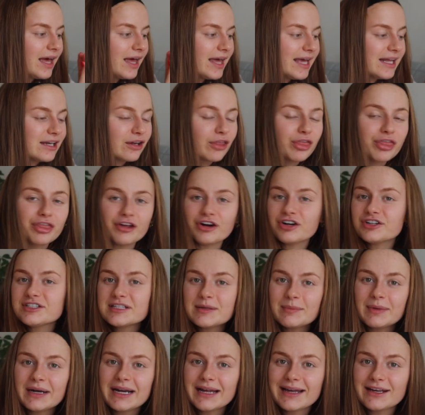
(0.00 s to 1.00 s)
in
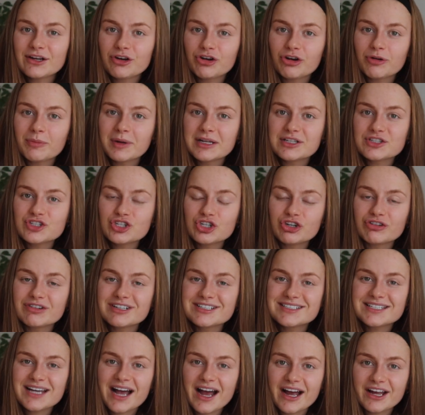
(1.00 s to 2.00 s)
30-minute increments your
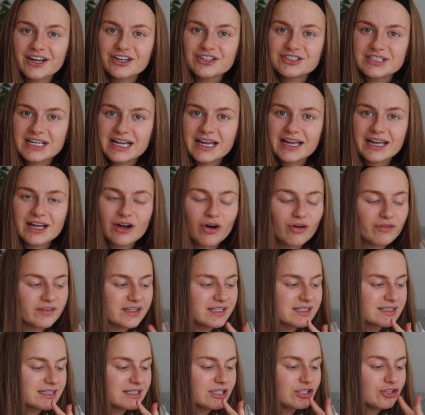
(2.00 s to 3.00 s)
entire day.
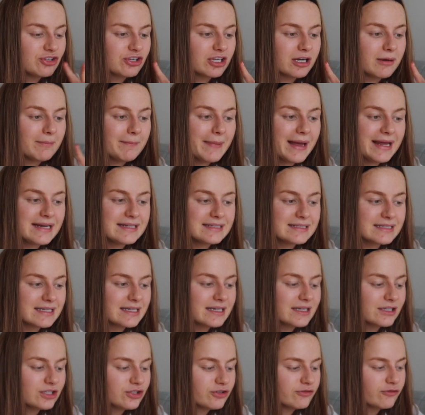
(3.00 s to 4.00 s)
Obviously you can amend
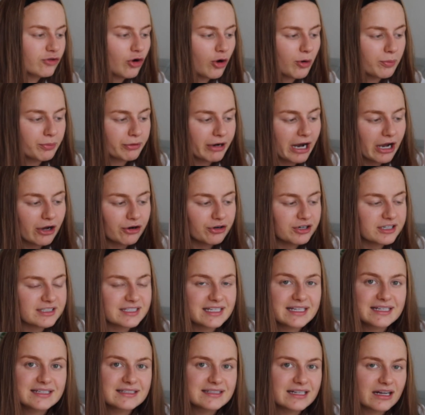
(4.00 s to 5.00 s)
it, you've got
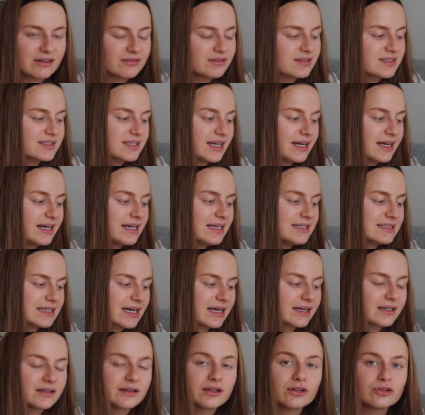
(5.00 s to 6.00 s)
priorities down the side
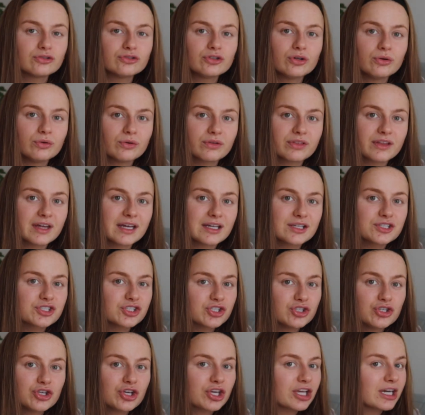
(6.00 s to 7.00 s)
and a little note thing,
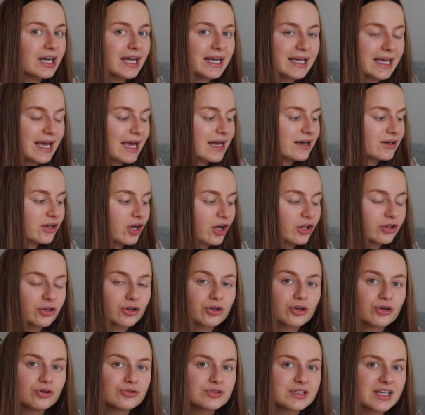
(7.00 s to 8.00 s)
so you can again color
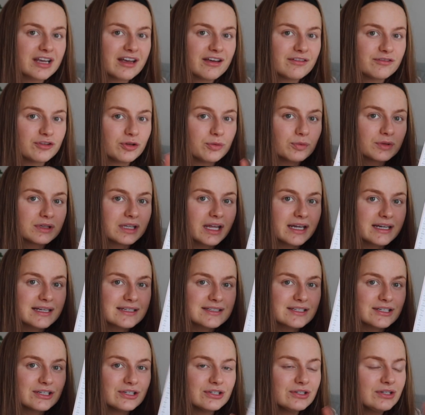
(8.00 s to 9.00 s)
code it if you would like
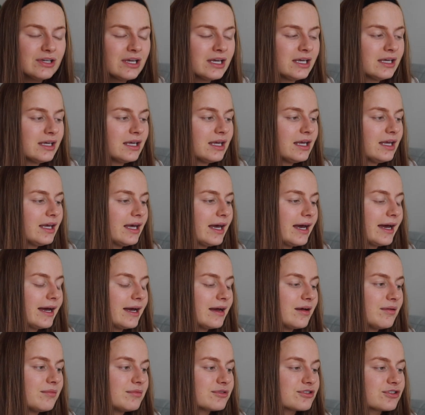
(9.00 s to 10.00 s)
to.
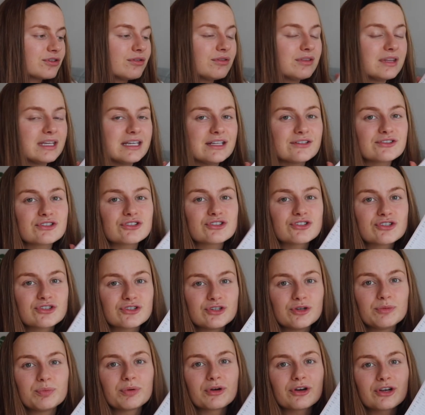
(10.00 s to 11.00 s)
So these are
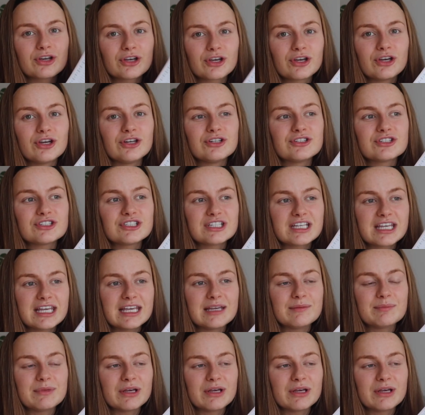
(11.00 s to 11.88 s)
super good to keep